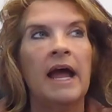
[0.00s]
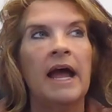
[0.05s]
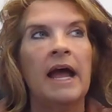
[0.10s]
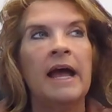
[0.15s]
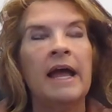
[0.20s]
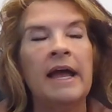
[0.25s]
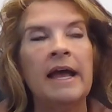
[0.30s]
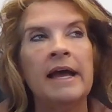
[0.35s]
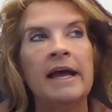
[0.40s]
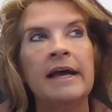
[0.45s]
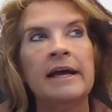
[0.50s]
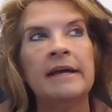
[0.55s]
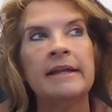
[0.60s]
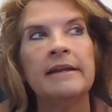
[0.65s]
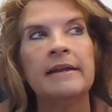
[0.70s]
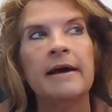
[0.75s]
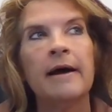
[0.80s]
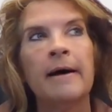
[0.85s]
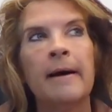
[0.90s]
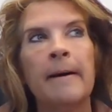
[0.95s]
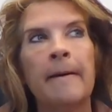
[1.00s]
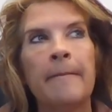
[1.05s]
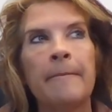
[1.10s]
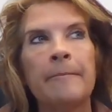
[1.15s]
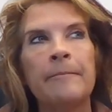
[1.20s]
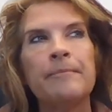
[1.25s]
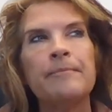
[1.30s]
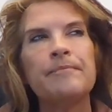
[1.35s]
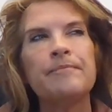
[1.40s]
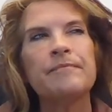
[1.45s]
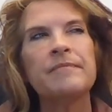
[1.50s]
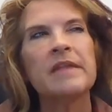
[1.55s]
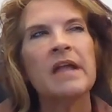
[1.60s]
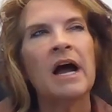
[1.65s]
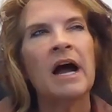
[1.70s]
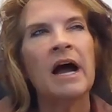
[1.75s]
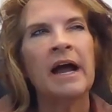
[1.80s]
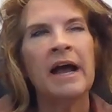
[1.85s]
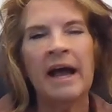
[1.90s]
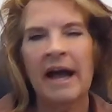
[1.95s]
And
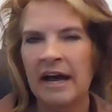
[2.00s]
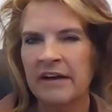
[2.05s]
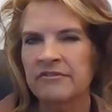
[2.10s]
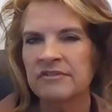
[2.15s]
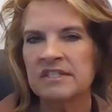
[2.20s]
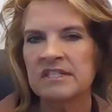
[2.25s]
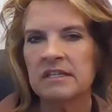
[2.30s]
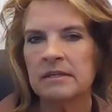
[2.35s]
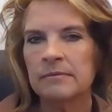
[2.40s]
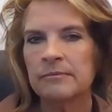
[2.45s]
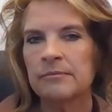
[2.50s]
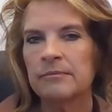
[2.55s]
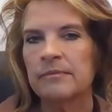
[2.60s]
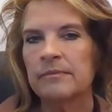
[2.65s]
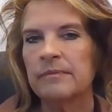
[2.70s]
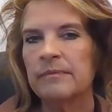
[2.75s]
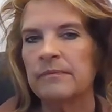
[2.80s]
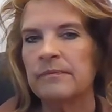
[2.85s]
I have some